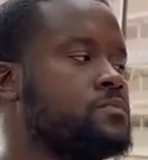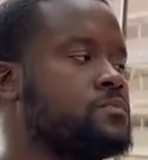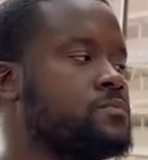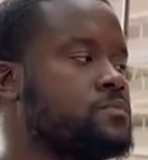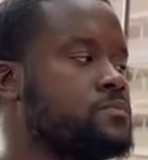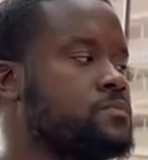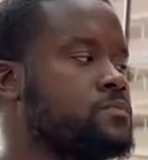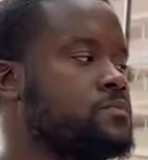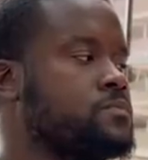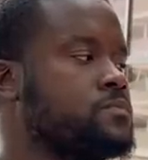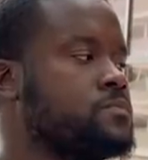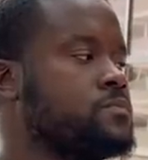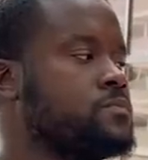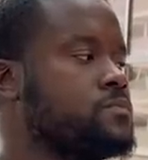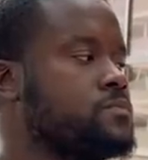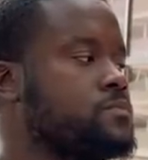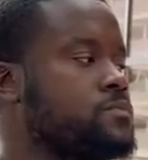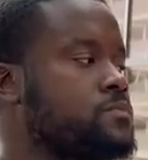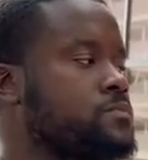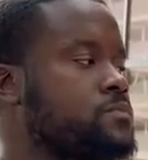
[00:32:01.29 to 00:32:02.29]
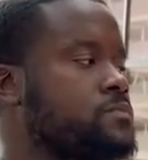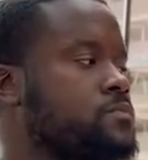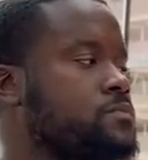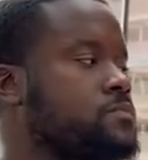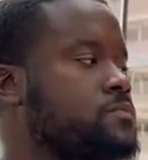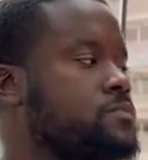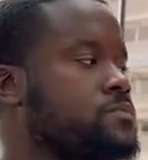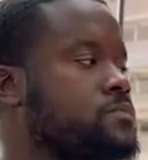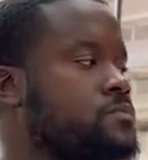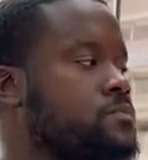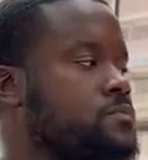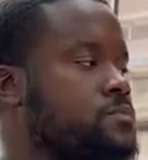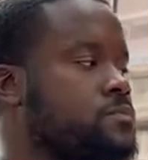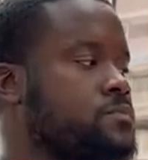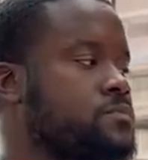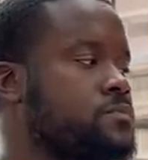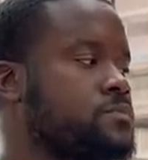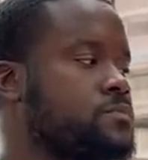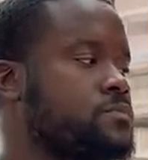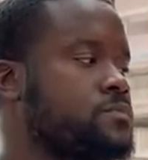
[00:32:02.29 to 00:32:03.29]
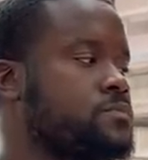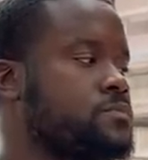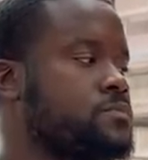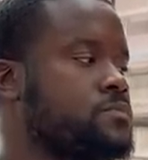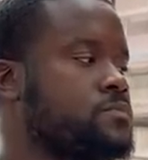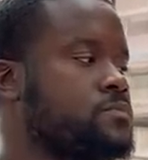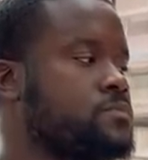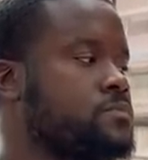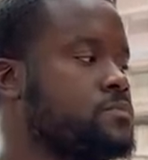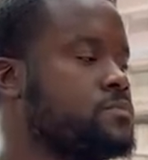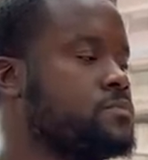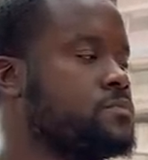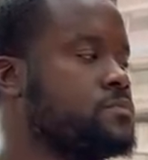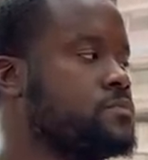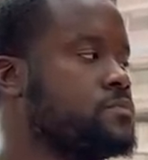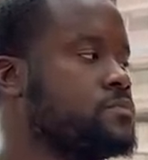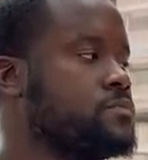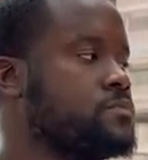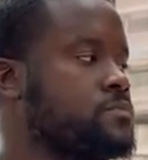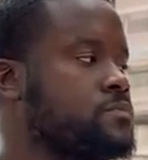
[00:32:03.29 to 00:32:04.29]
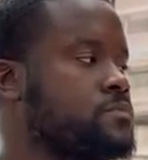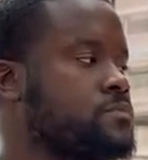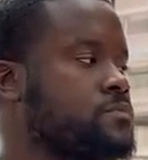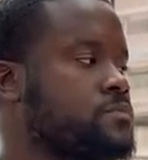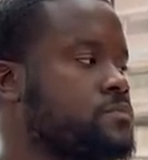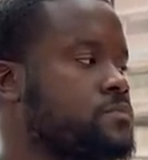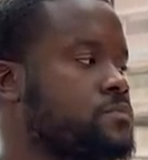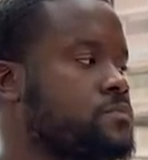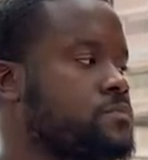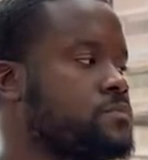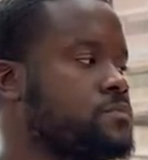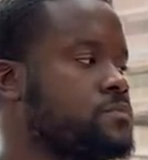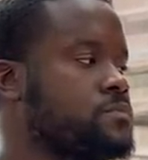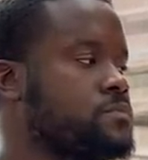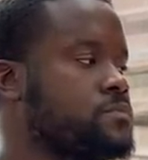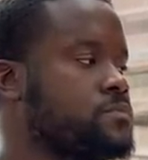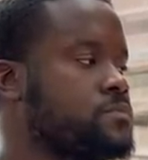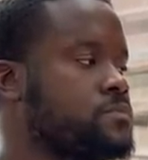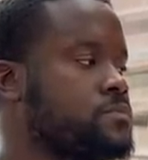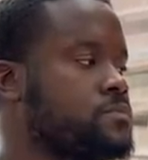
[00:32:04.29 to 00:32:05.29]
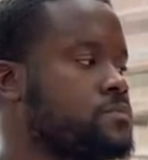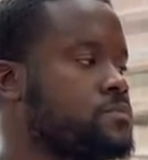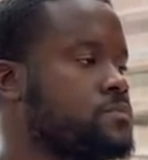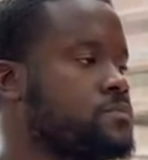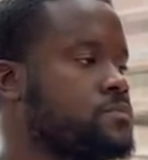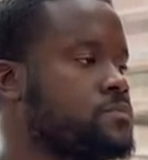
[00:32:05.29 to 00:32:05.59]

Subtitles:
This person isn't speaking.